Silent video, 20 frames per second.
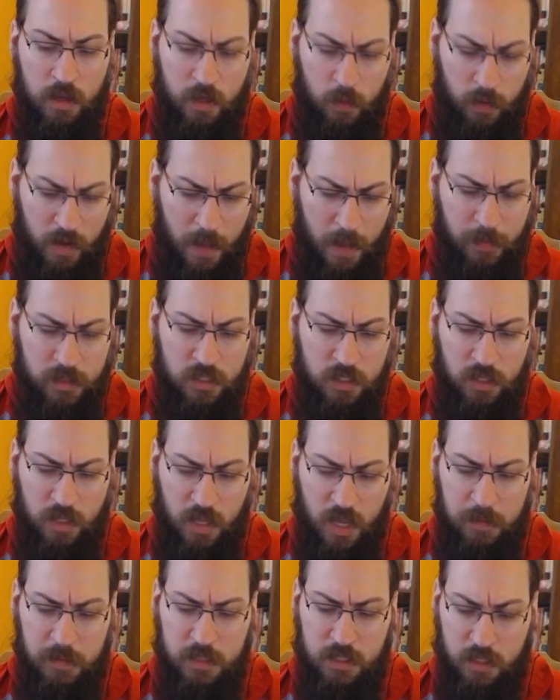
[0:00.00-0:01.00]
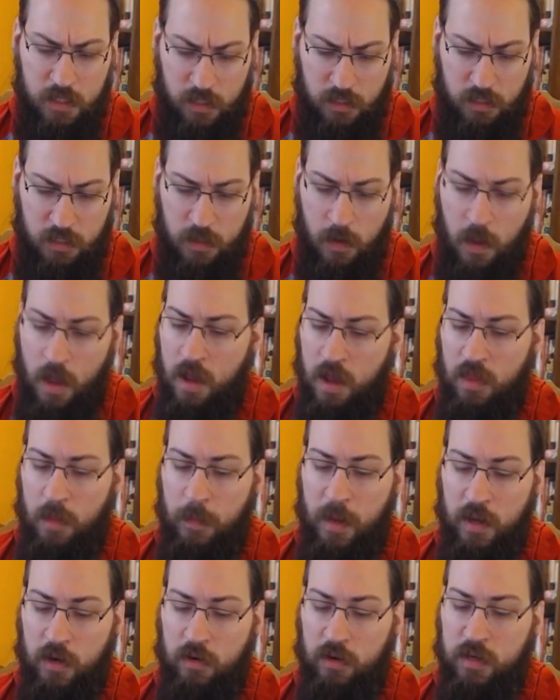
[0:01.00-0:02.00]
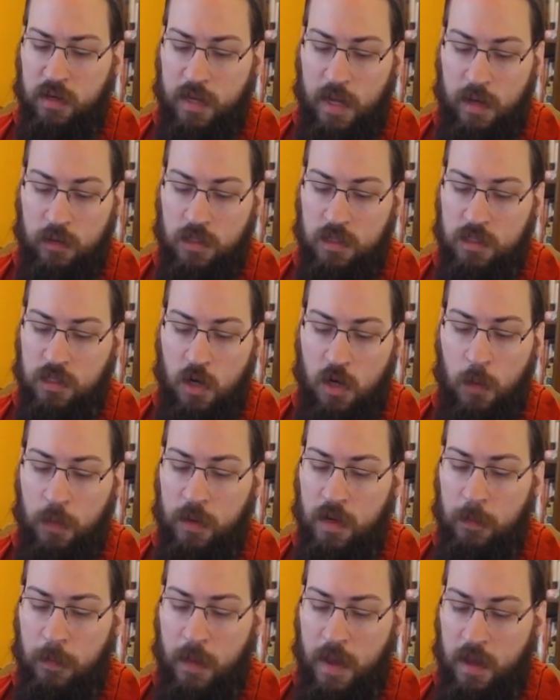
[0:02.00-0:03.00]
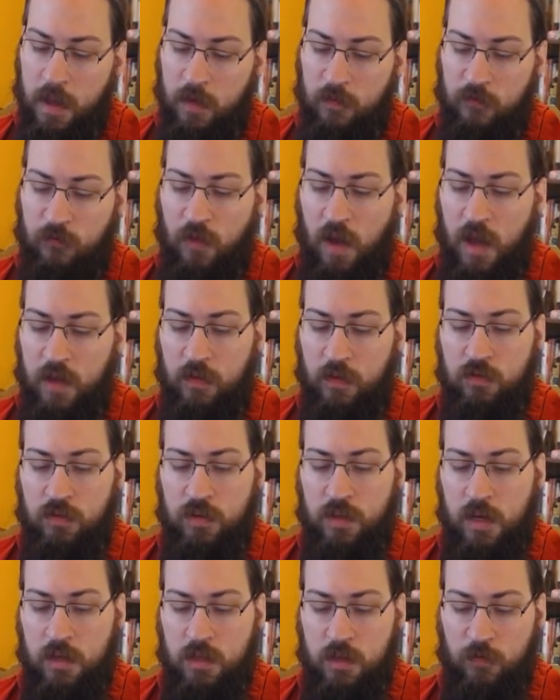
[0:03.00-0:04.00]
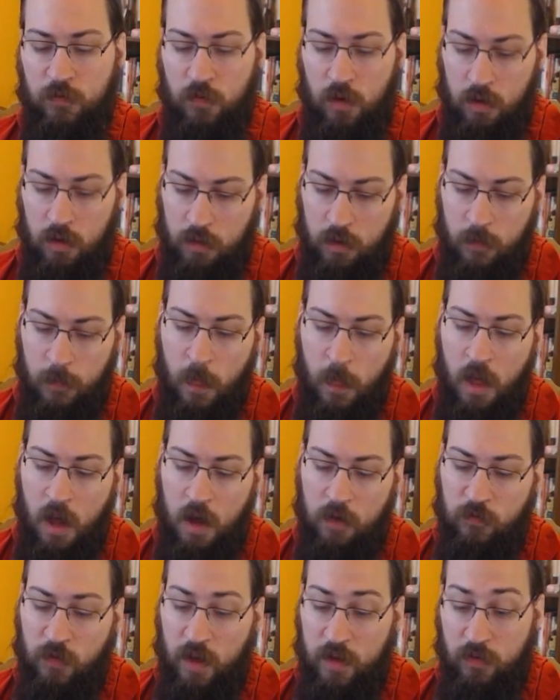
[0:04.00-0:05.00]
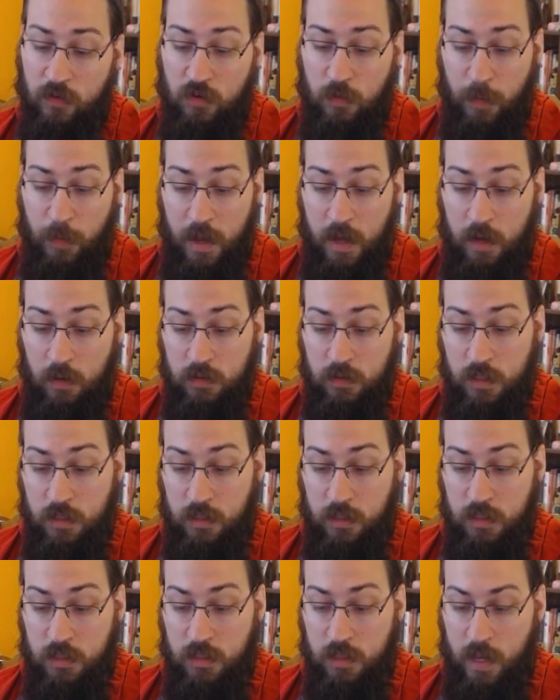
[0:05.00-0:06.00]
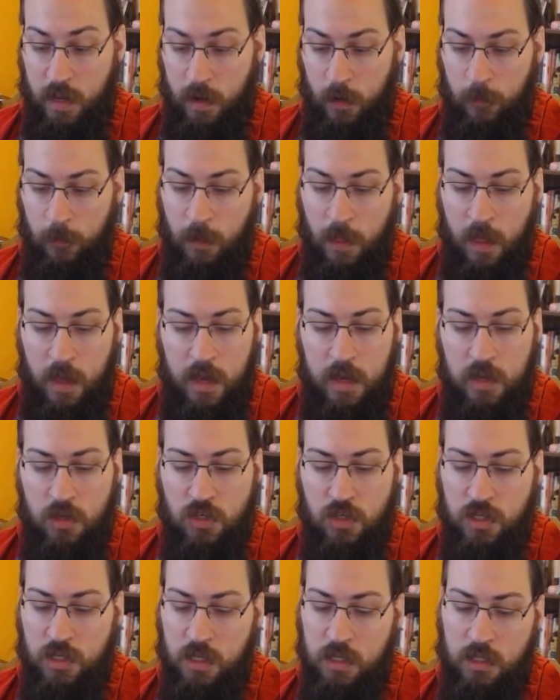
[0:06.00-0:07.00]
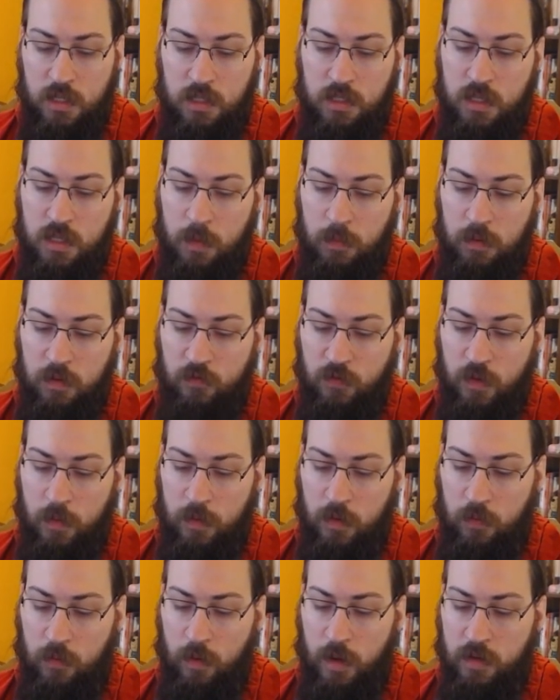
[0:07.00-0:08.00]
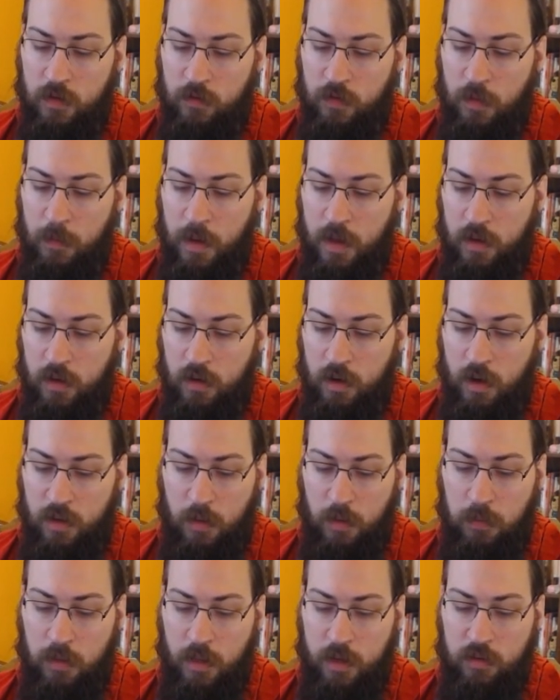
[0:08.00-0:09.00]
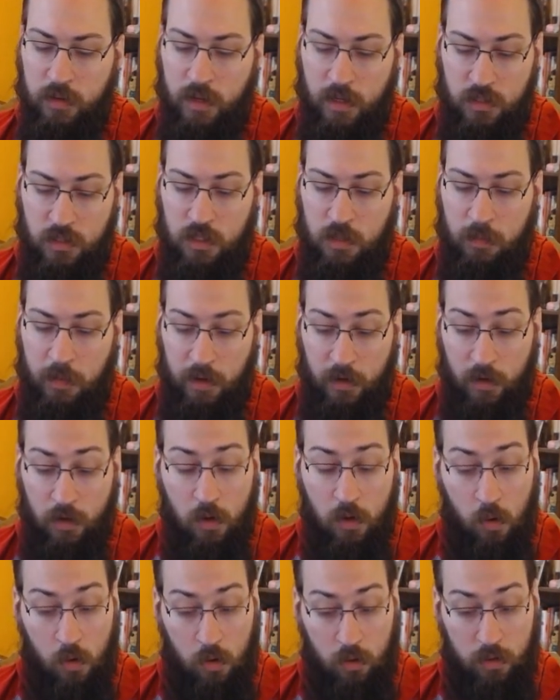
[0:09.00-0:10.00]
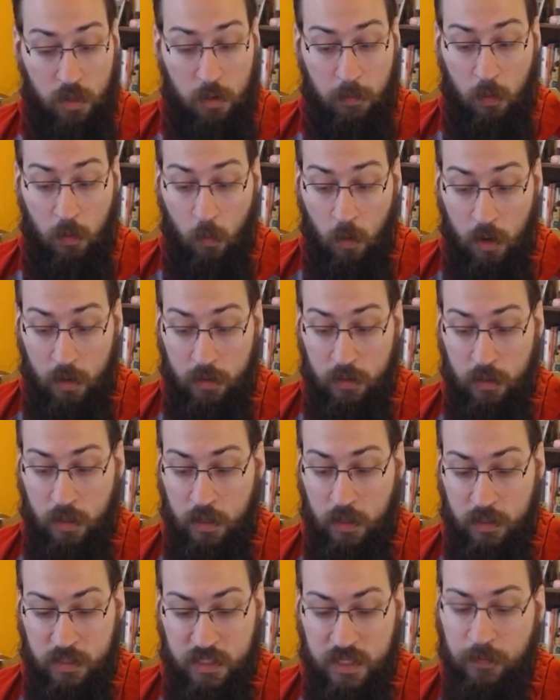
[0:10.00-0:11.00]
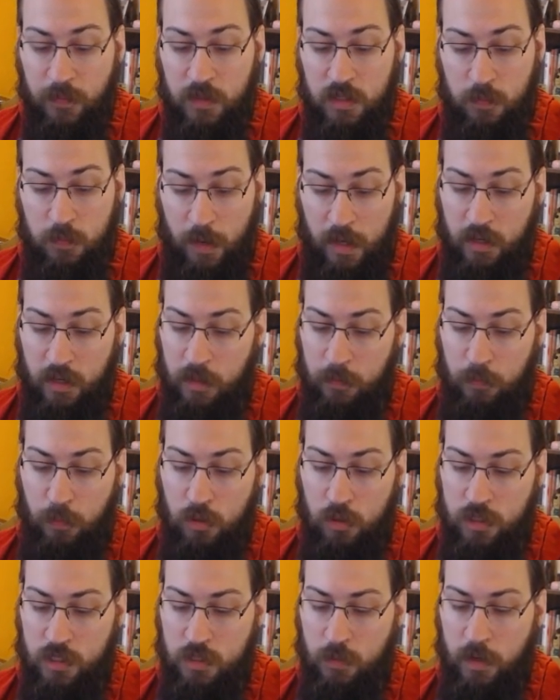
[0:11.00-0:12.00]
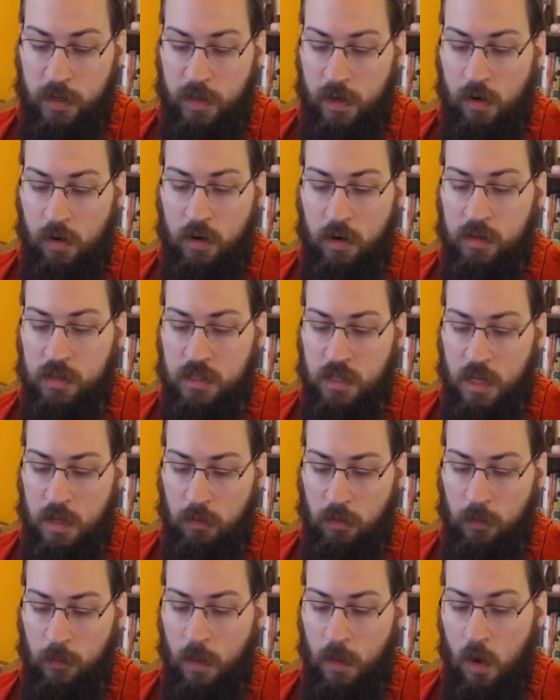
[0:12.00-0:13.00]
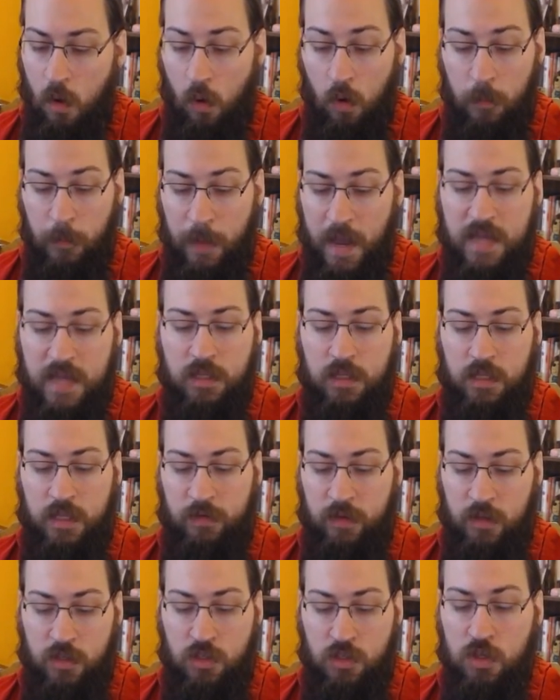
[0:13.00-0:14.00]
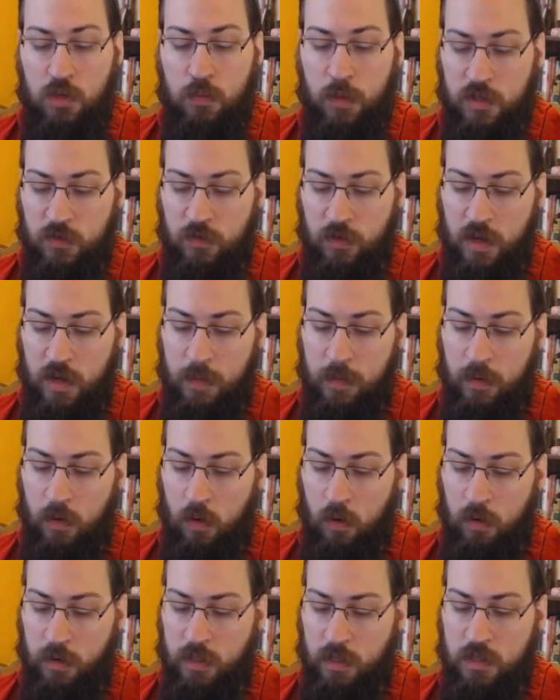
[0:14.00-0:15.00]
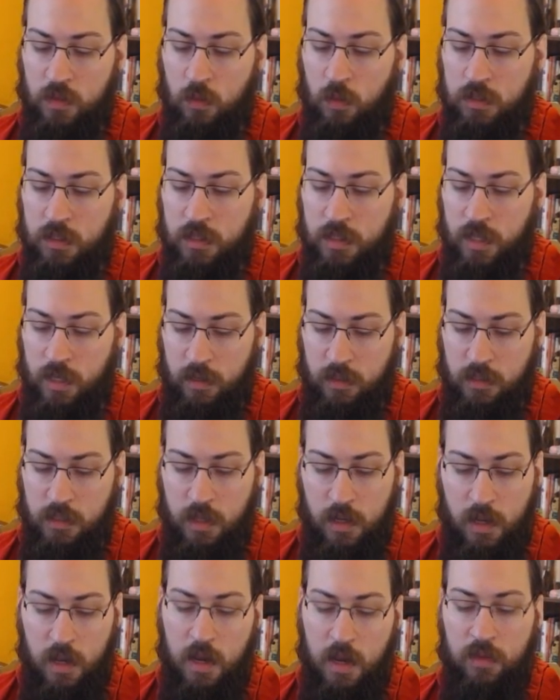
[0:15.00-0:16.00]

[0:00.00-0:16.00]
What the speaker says: Now what happens at the game is this. The banker announces an opening bank of 500,000 francs, of £500 as it is now. Each seat is numbered from the right of the banker, and the player next to the banker, or number one, can accept this bet and push his money out onto the table, or pass it if it is too much for him or he doesn't want to take it.